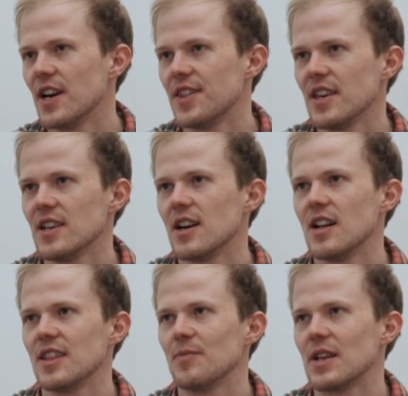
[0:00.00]
I think
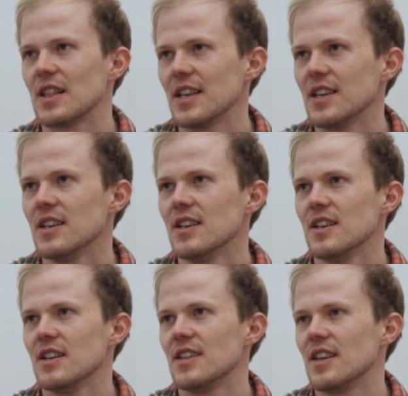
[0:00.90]
ultimately
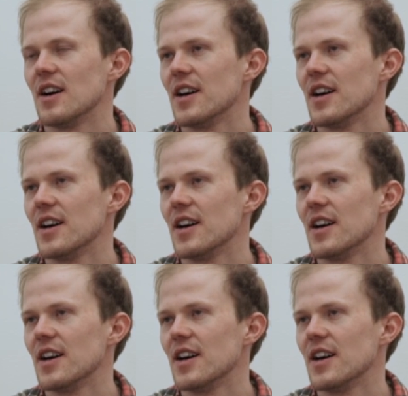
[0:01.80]
the